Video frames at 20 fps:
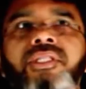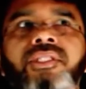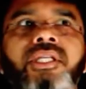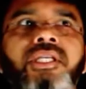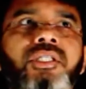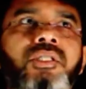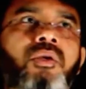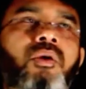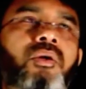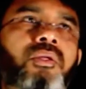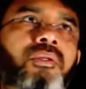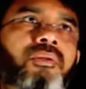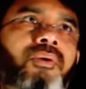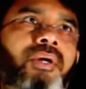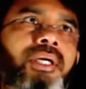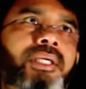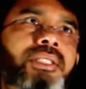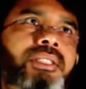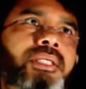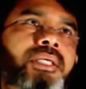business growth
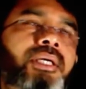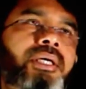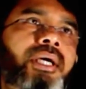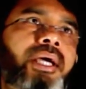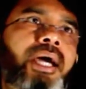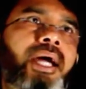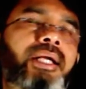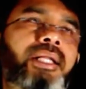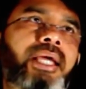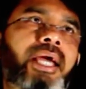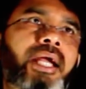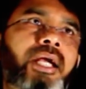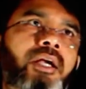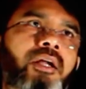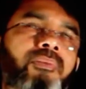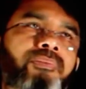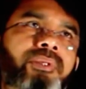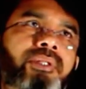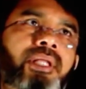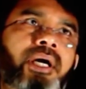was at the end
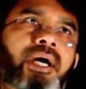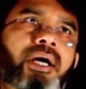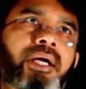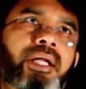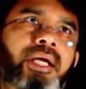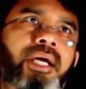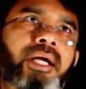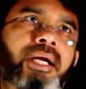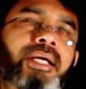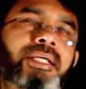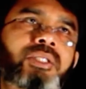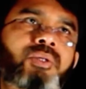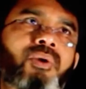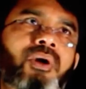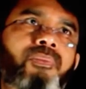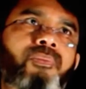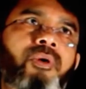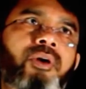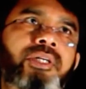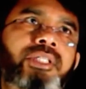of third year it's
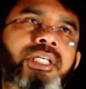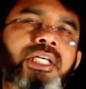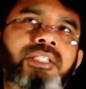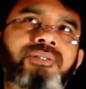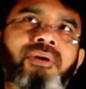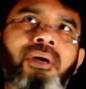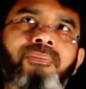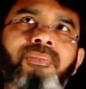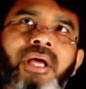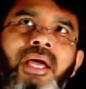1.65